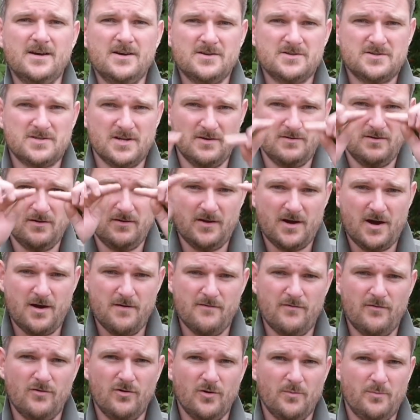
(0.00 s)
so that the
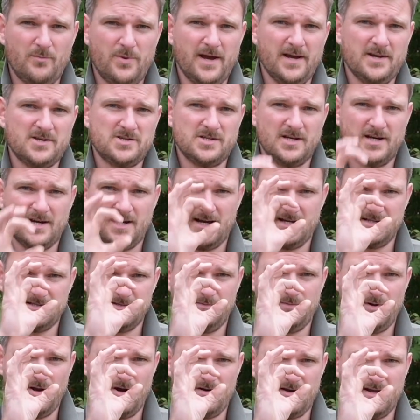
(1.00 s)
overall picture has
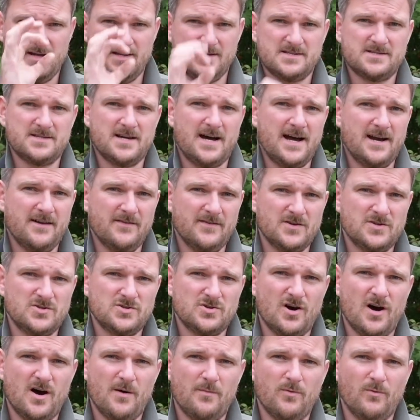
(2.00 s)
a block inside at the
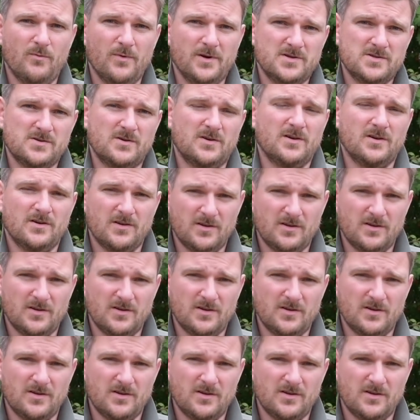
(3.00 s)
top which